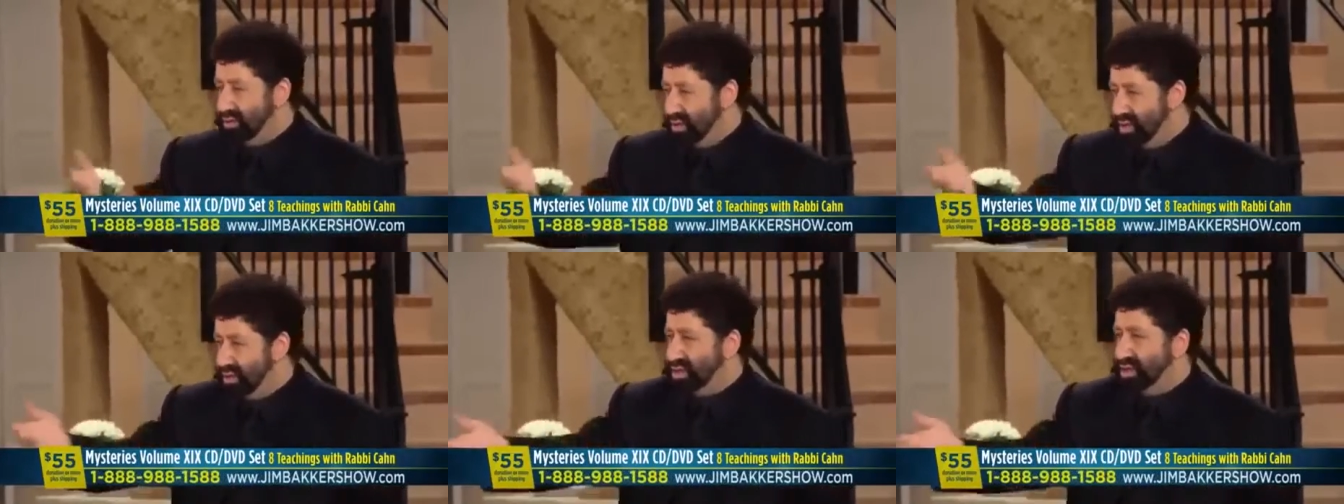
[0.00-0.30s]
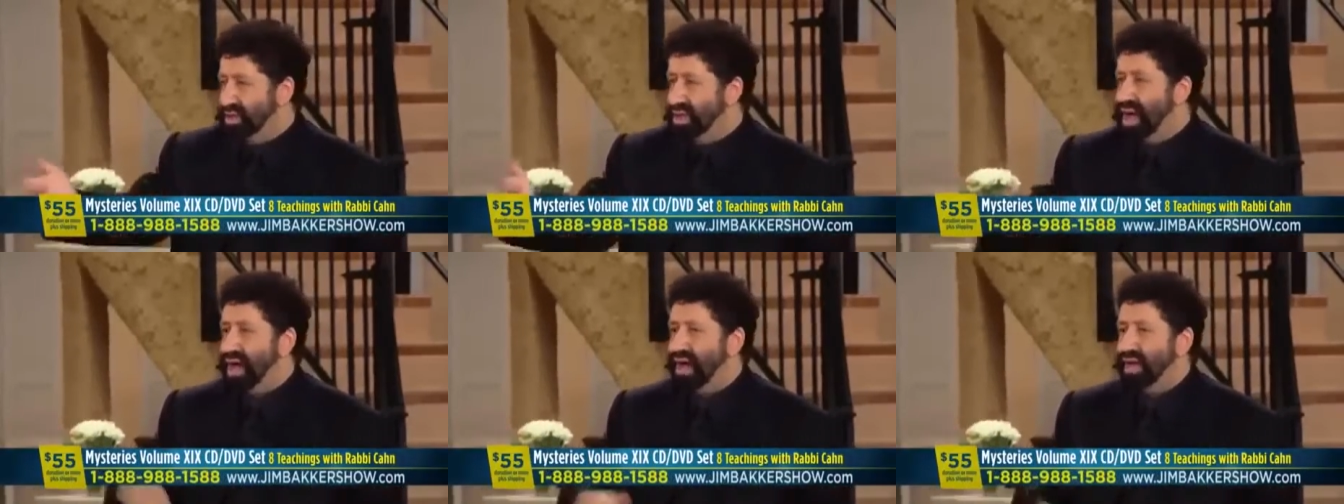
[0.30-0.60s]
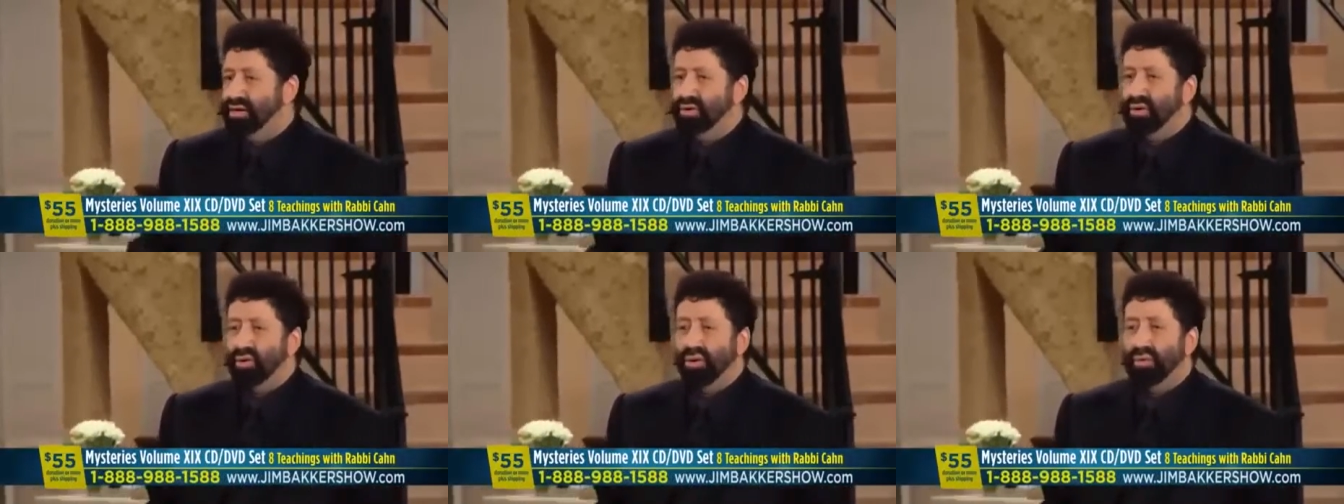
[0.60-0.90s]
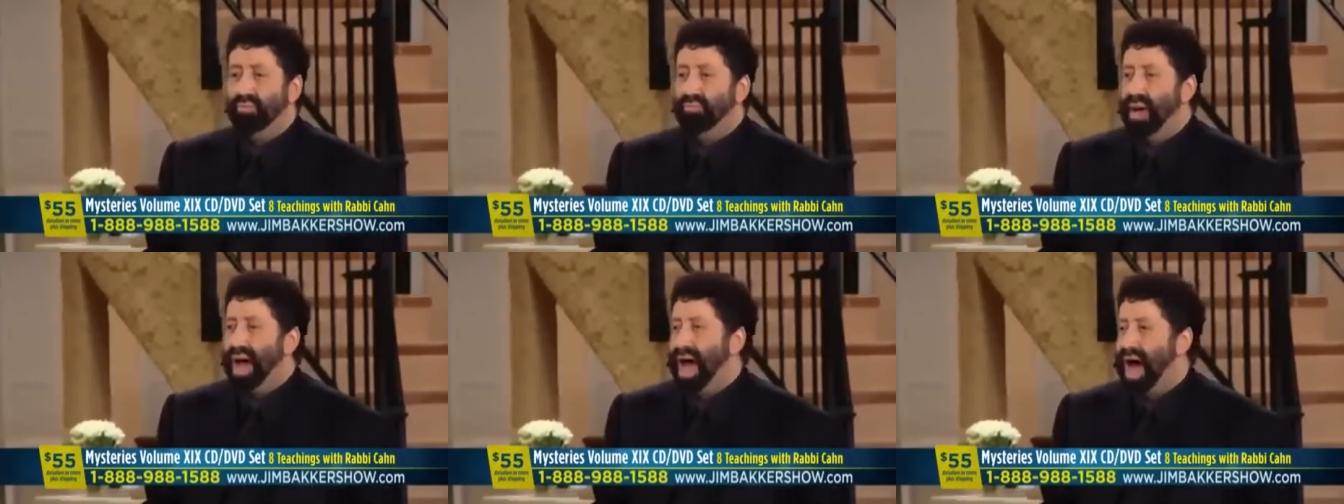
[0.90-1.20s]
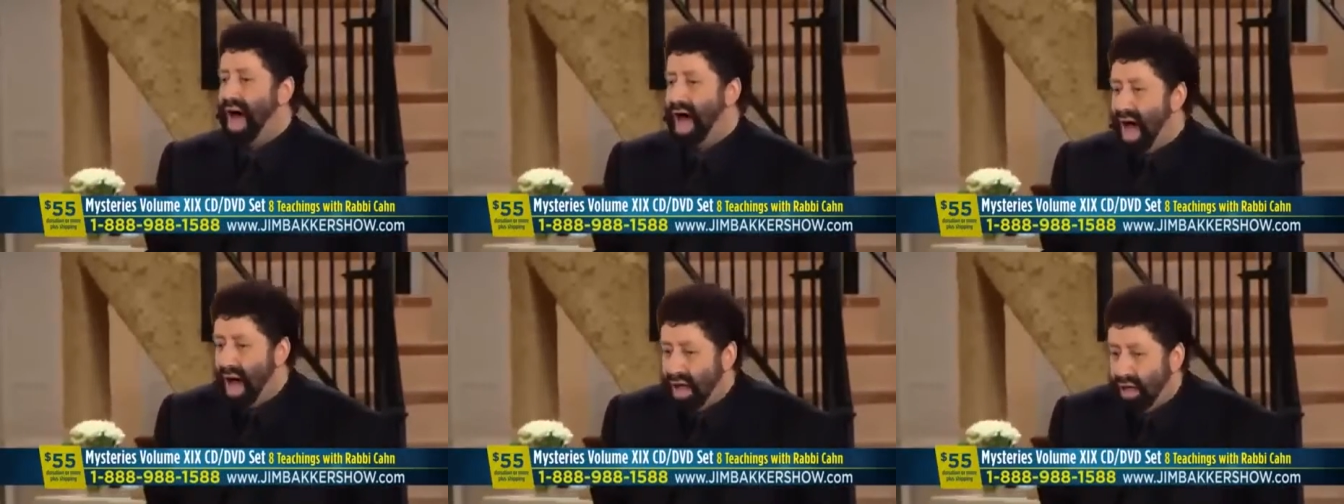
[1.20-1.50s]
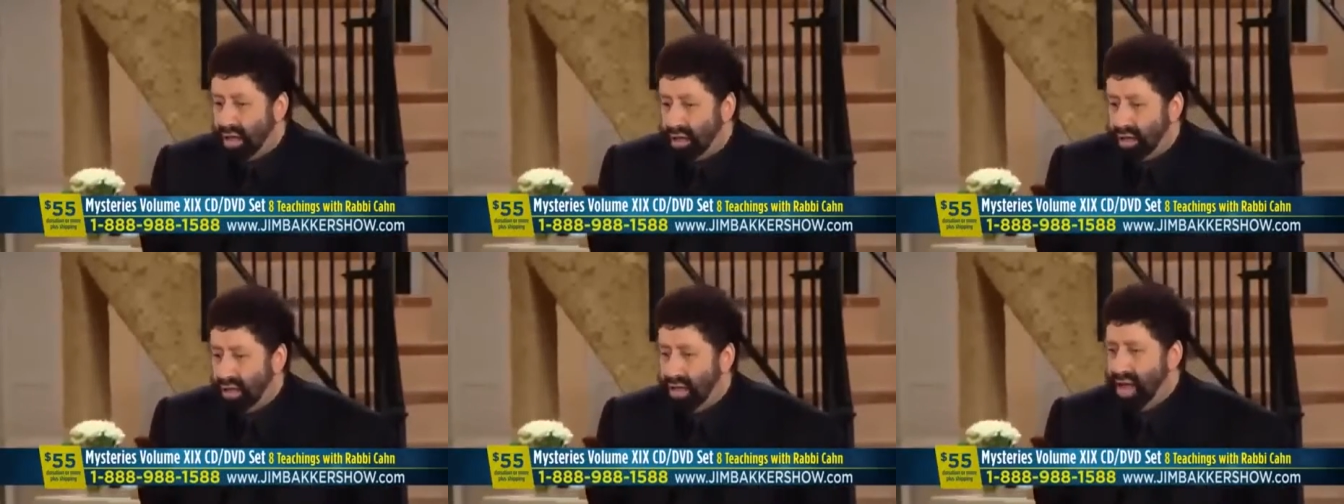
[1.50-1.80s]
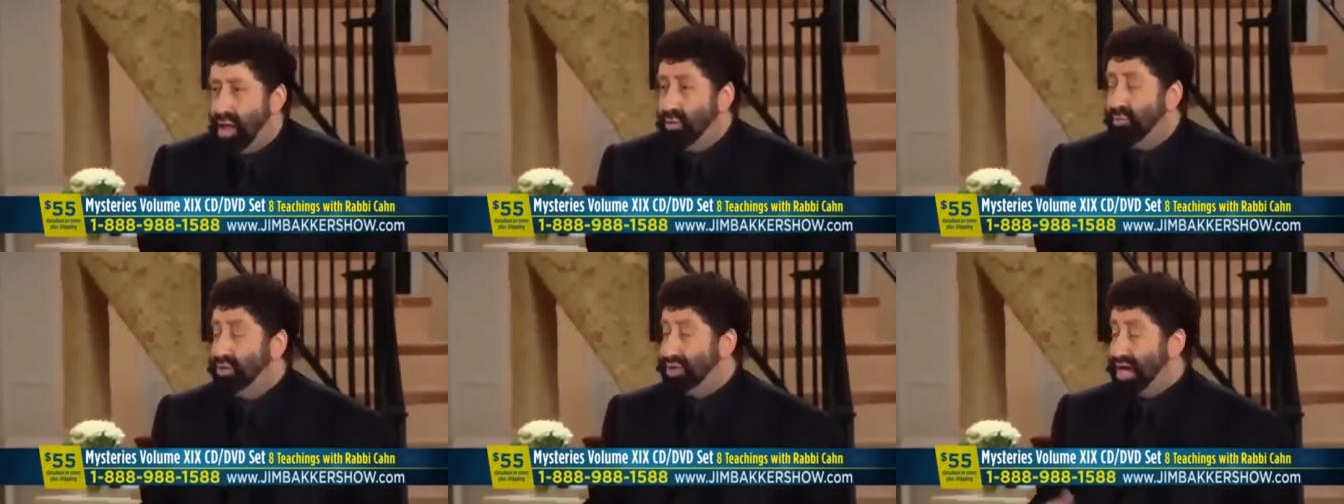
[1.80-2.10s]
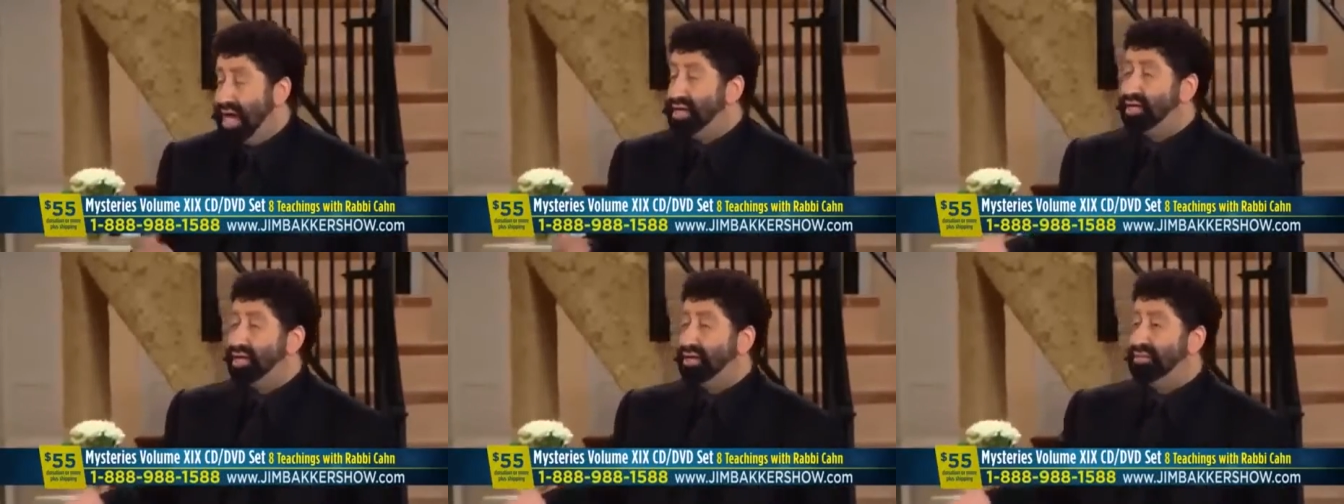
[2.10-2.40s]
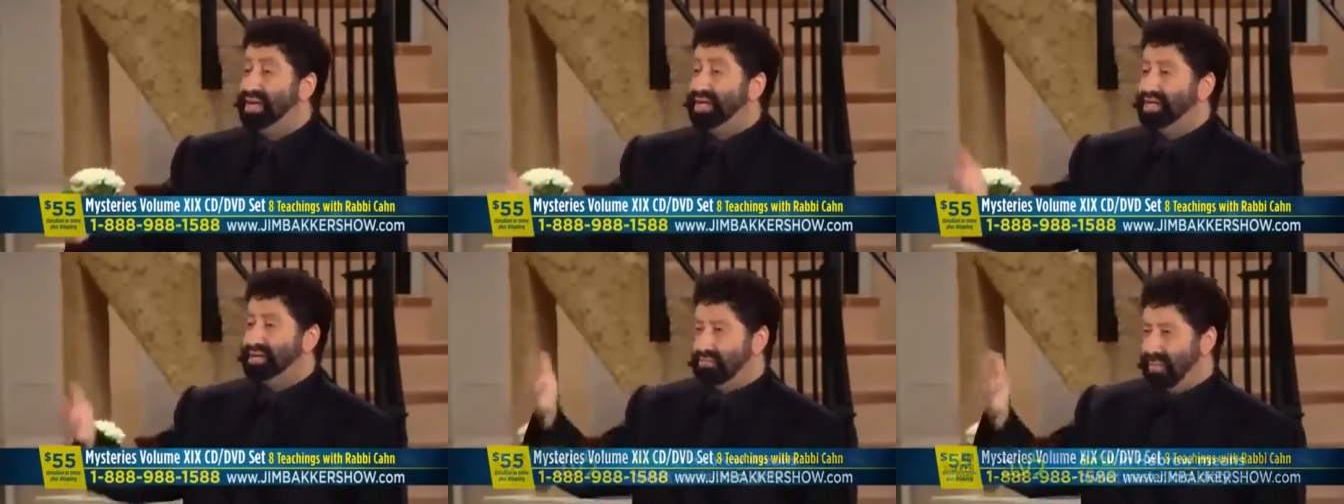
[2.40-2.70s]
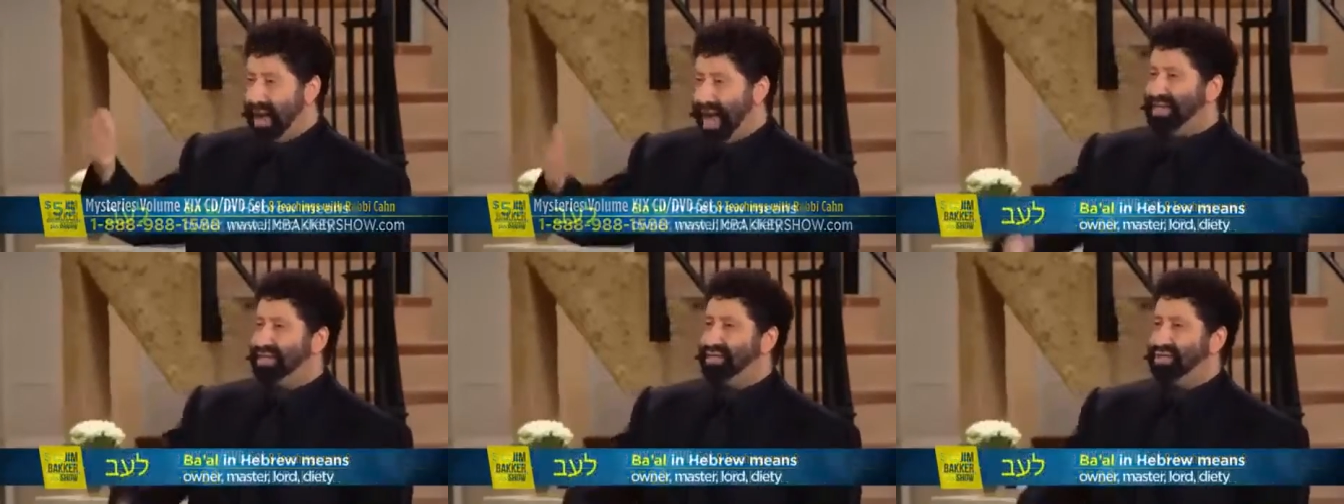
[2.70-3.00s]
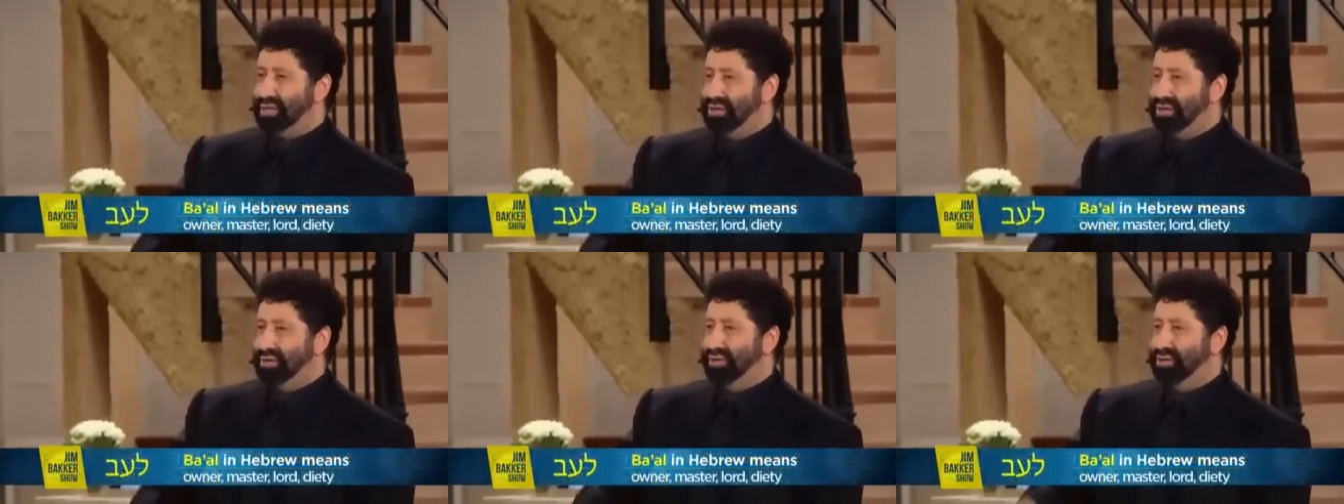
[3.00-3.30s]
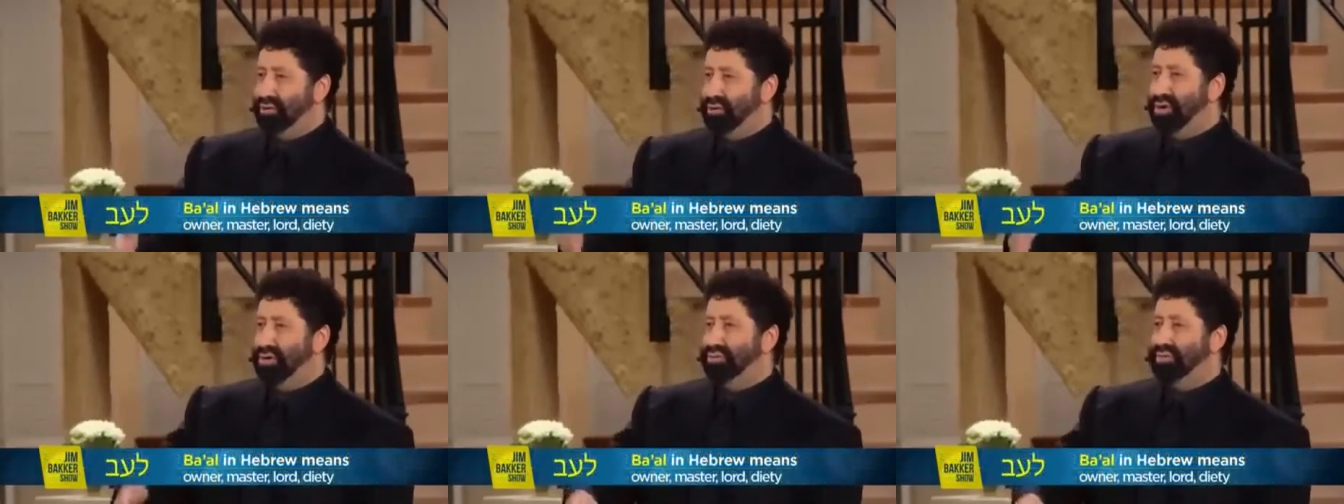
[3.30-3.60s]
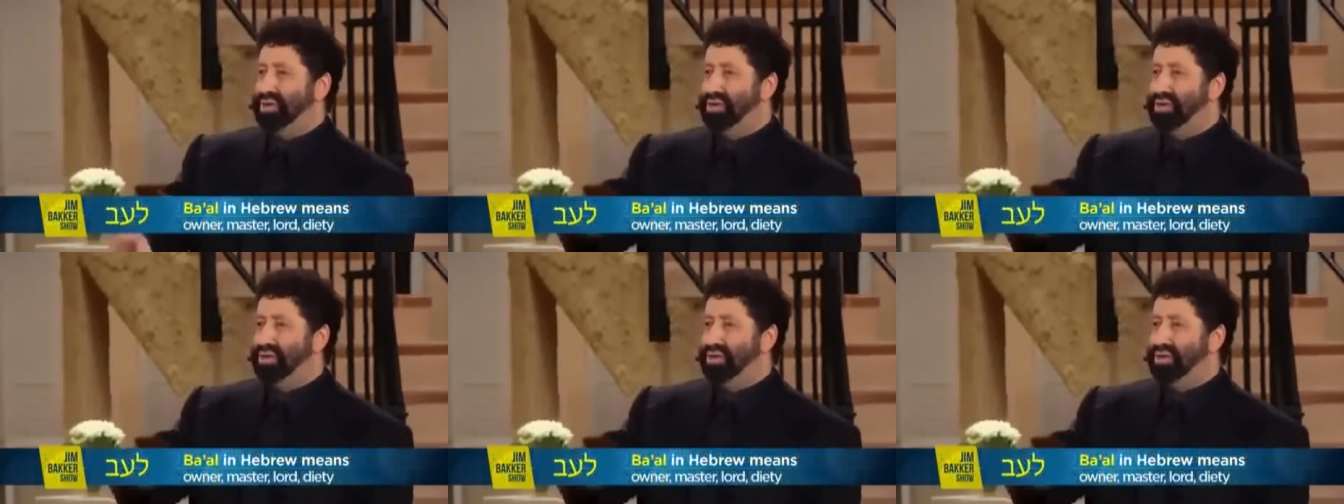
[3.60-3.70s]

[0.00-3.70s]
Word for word: This god called Baal, which actually means master, Lord.